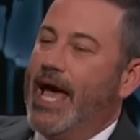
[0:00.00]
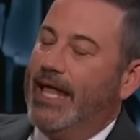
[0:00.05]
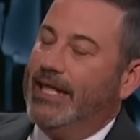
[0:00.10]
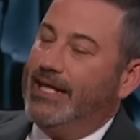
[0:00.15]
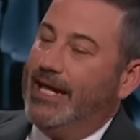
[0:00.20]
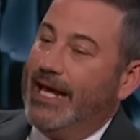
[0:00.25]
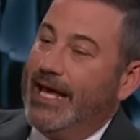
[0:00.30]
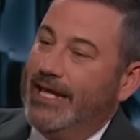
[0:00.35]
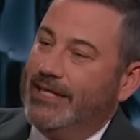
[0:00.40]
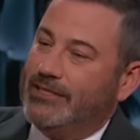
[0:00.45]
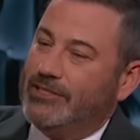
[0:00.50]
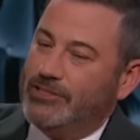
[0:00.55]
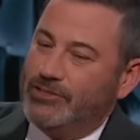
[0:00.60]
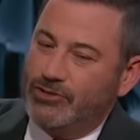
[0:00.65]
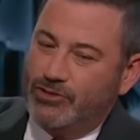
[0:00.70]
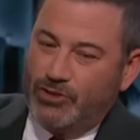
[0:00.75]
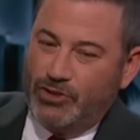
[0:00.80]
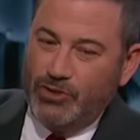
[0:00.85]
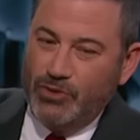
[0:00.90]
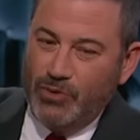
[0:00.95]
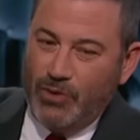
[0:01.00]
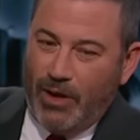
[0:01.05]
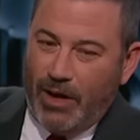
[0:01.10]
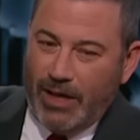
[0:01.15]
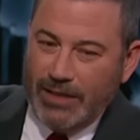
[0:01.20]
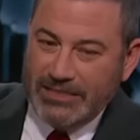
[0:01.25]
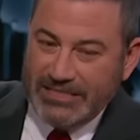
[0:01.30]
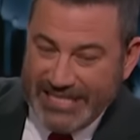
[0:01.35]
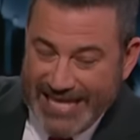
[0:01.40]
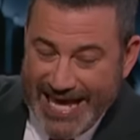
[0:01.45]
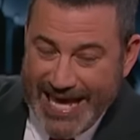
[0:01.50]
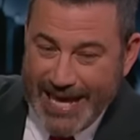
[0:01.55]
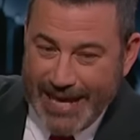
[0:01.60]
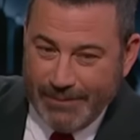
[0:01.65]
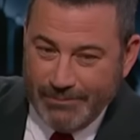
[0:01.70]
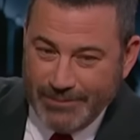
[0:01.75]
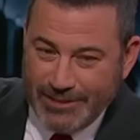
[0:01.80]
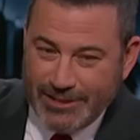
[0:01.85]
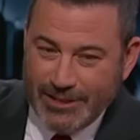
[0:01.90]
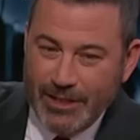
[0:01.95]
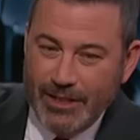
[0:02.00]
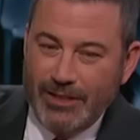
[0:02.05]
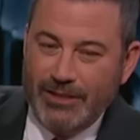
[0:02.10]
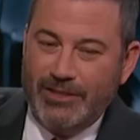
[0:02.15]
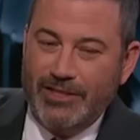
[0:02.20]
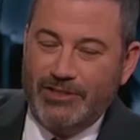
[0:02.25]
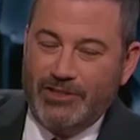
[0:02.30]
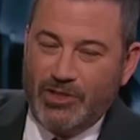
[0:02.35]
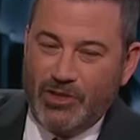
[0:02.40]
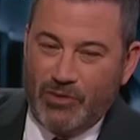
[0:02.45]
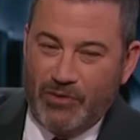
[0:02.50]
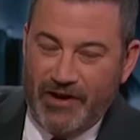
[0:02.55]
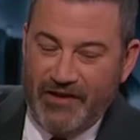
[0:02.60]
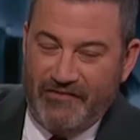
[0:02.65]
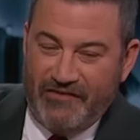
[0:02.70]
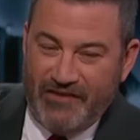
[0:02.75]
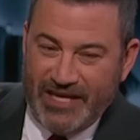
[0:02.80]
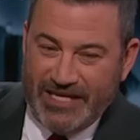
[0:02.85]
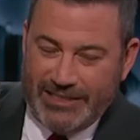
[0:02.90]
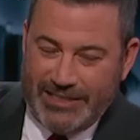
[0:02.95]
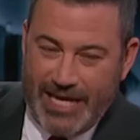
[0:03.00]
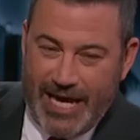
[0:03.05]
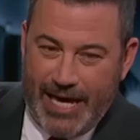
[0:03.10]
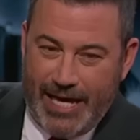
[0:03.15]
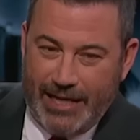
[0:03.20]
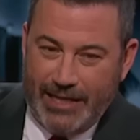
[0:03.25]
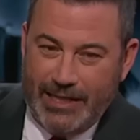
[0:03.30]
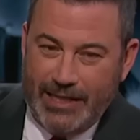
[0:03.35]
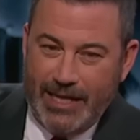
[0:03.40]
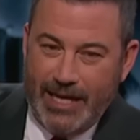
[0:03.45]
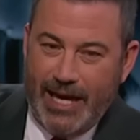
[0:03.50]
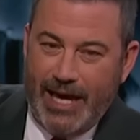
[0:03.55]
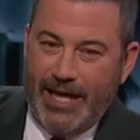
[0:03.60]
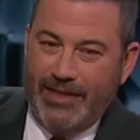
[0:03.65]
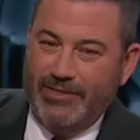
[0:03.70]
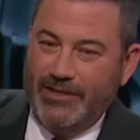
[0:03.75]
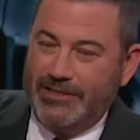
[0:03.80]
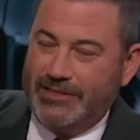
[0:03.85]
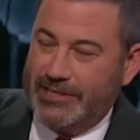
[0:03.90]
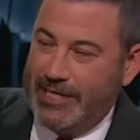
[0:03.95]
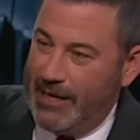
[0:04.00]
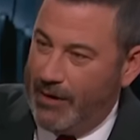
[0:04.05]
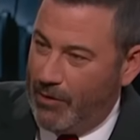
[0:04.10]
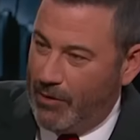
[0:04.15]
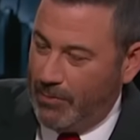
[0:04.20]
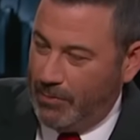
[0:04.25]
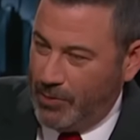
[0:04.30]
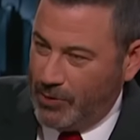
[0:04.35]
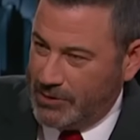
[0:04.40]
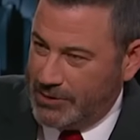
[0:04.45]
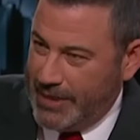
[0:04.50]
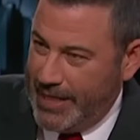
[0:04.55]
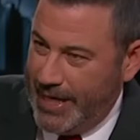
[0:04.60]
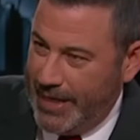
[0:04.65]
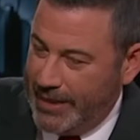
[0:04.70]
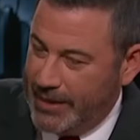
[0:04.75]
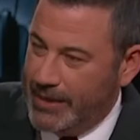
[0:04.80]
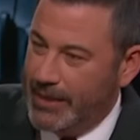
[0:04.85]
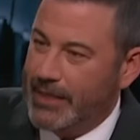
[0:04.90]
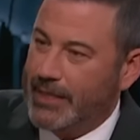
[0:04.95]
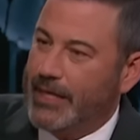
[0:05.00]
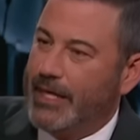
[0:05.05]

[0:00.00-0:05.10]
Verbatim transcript: And then I had the two teams, the Terrific 10 and the Terrible 10.